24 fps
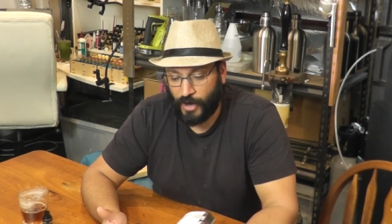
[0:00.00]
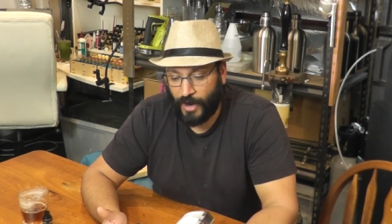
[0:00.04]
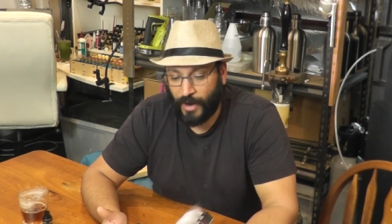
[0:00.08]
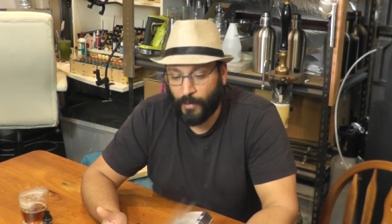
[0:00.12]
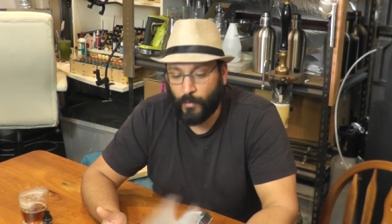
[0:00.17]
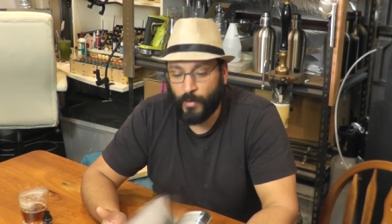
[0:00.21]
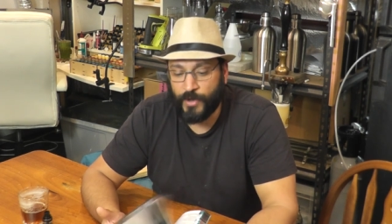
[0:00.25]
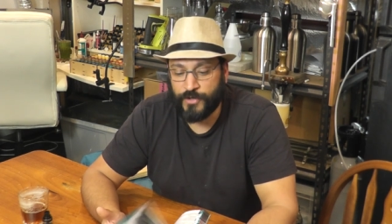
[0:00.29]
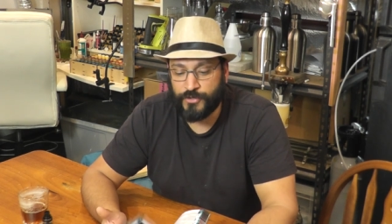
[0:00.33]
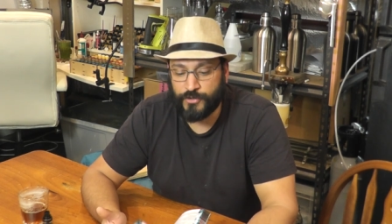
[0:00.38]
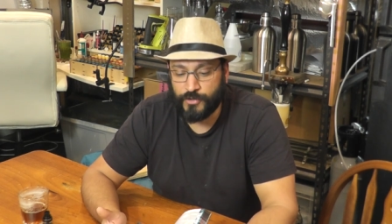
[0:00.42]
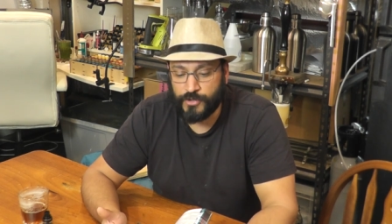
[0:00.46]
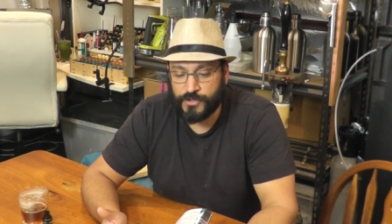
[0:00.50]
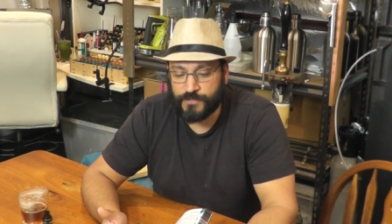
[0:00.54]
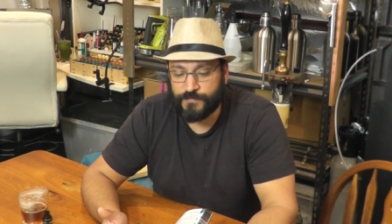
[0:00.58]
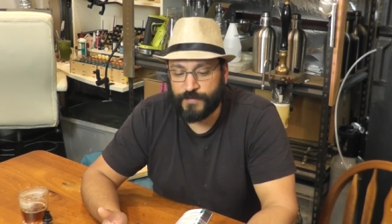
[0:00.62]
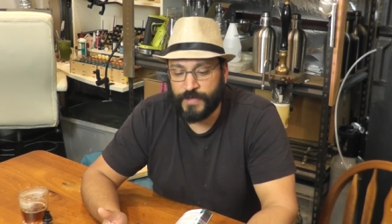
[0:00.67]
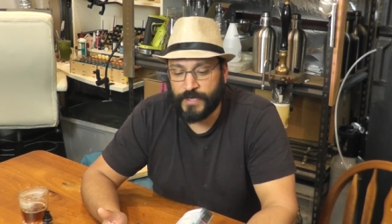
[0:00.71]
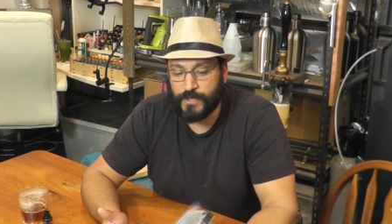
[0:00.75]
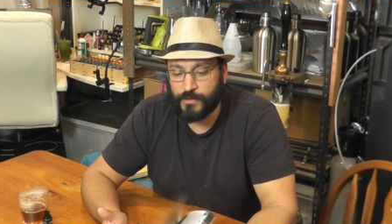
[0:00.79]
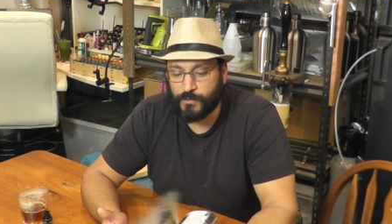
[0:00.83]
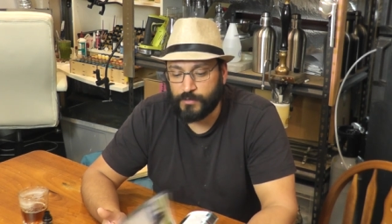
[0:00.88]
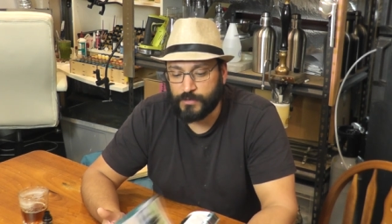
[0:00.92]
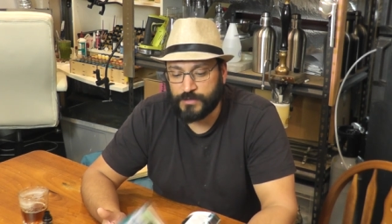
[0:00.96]
I won't use
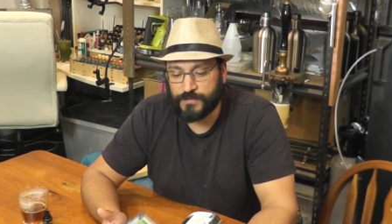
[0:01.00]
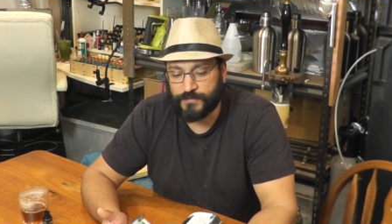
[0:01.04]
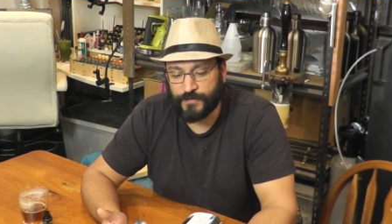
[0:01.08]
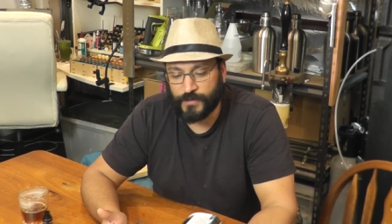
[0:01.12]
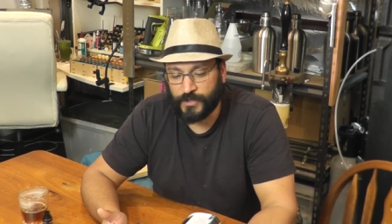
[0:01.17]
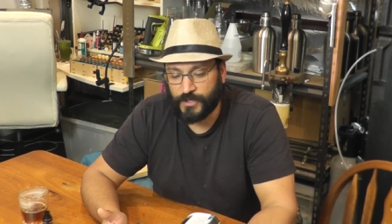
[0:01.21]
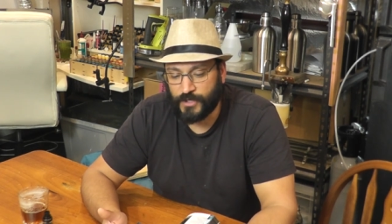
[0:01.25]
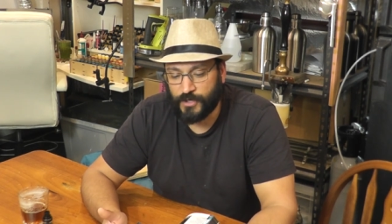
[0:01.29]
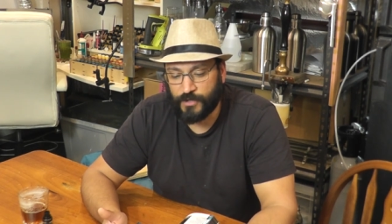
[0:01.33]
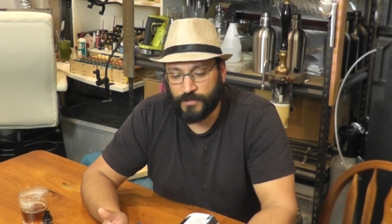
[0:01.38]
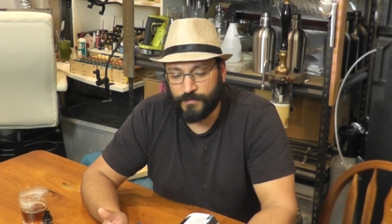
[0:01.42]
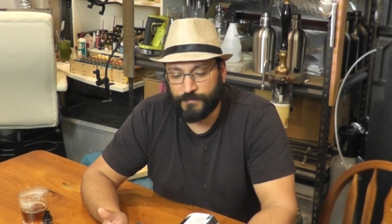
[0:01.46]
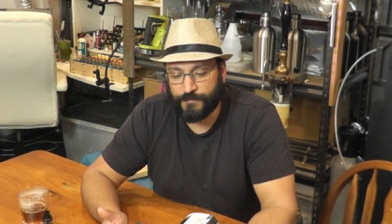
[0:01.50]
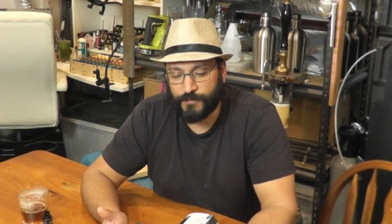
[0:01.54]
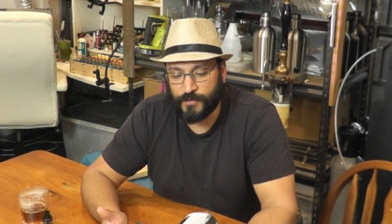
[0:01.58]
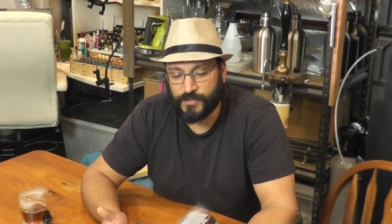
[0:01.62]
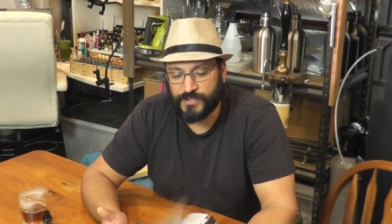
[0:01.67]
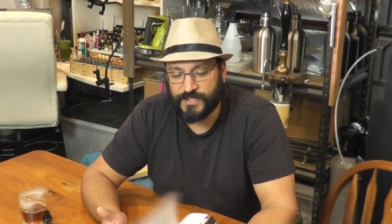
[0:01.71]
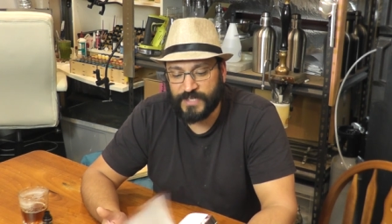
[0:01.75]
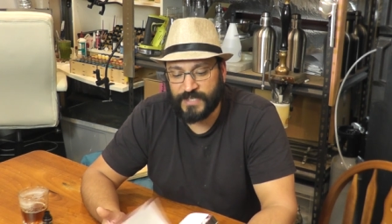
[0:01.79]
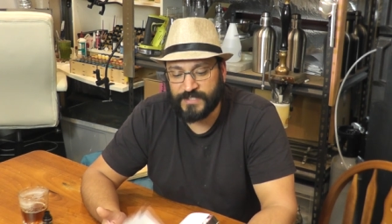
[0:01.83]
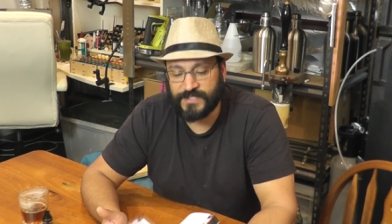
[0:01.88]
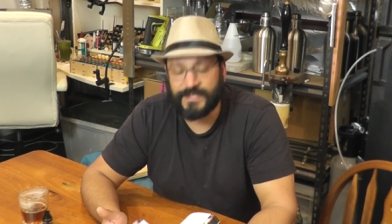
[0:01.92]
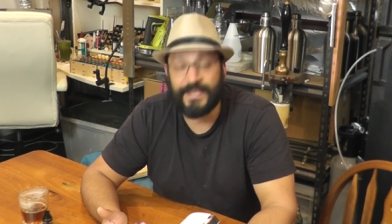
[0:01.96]
vehicles for you know the
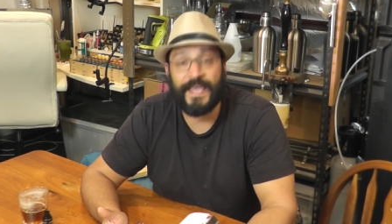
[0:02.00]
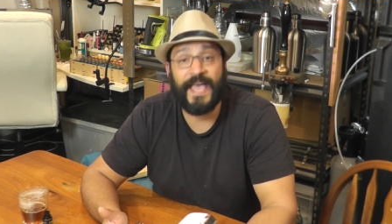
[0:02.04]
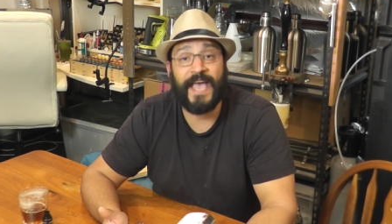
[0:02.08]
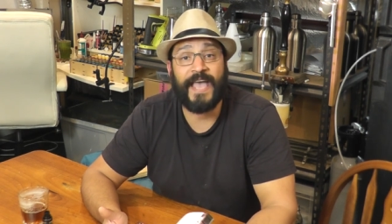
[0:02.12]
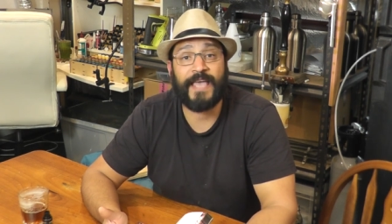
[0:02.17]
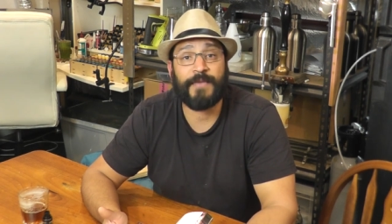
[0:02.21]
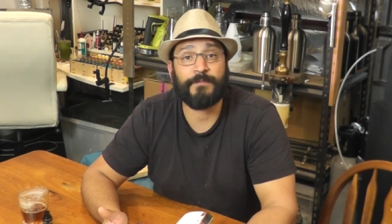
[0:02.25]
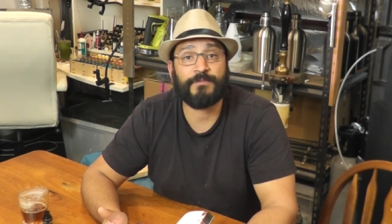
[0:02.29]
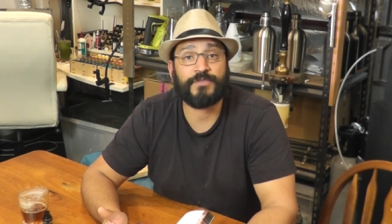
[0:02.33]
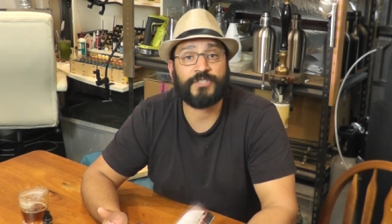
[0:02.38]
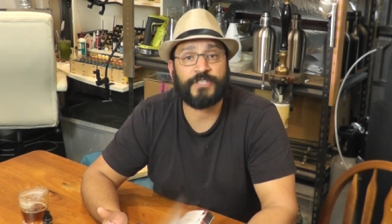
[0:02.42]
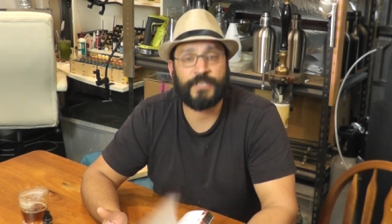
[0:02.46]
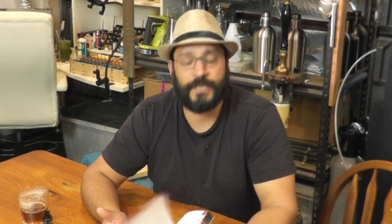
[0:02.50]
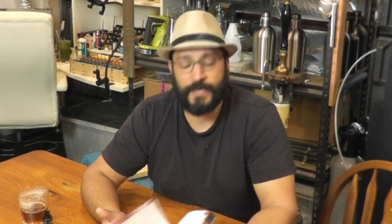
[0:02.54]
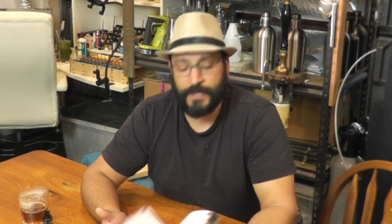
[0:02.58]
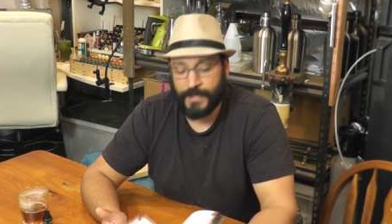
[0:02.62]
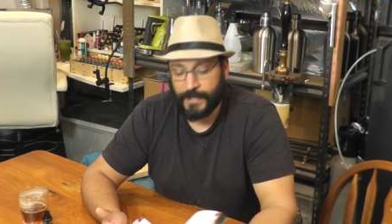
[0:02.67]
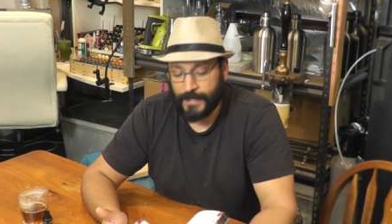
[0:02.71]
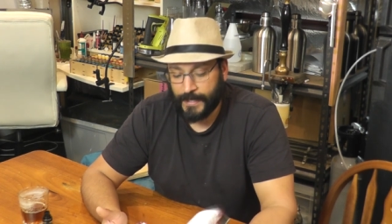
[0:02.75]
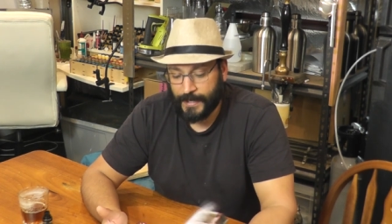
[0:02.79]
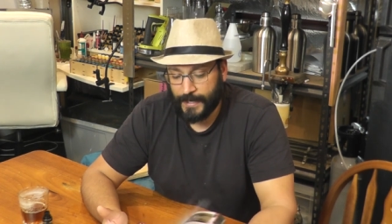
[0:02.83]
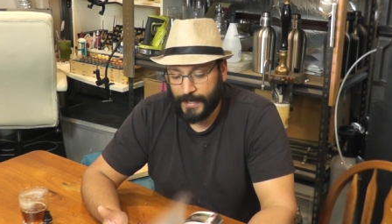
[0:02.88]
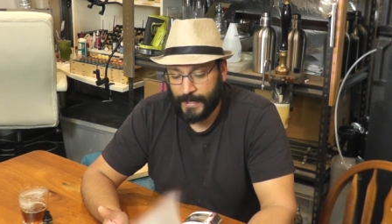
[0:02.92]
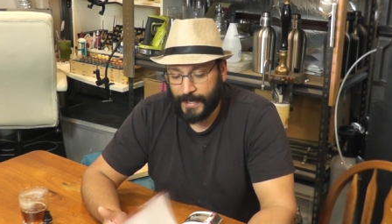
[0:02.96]
first dozen games,
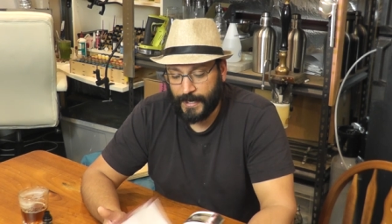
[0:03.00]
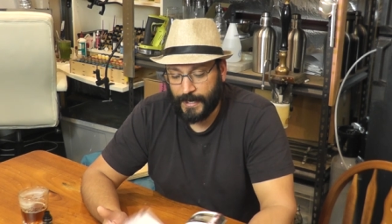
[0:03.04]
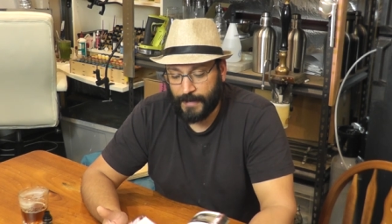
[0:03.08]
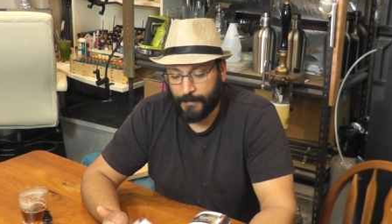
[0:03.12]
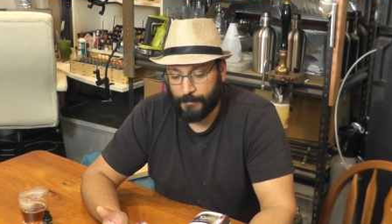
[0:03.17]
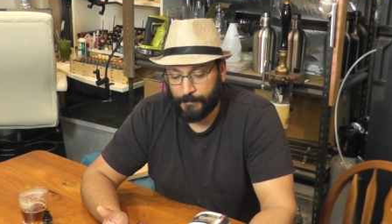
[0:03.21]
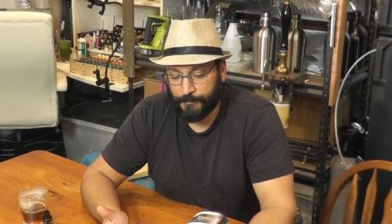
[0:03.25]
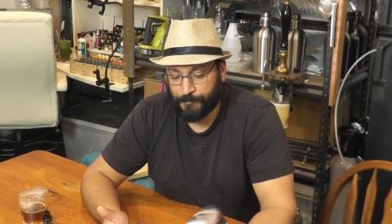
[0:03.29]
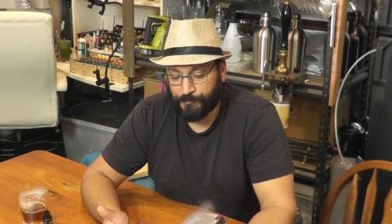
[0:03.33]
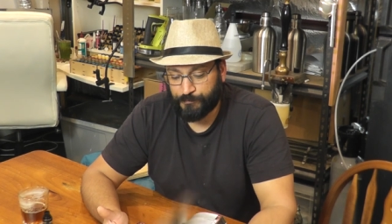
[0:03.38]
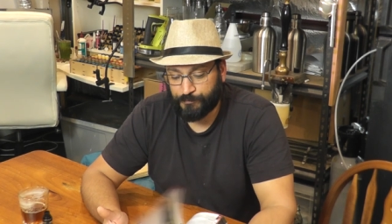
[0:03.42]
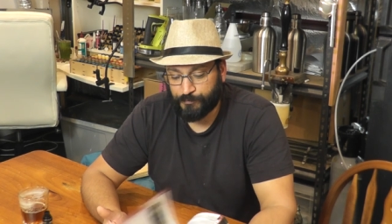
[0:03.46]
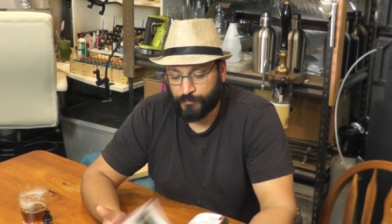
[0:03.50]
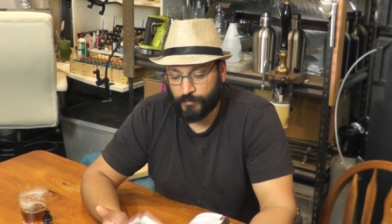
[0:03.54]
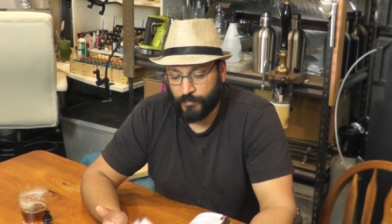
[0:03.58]
um,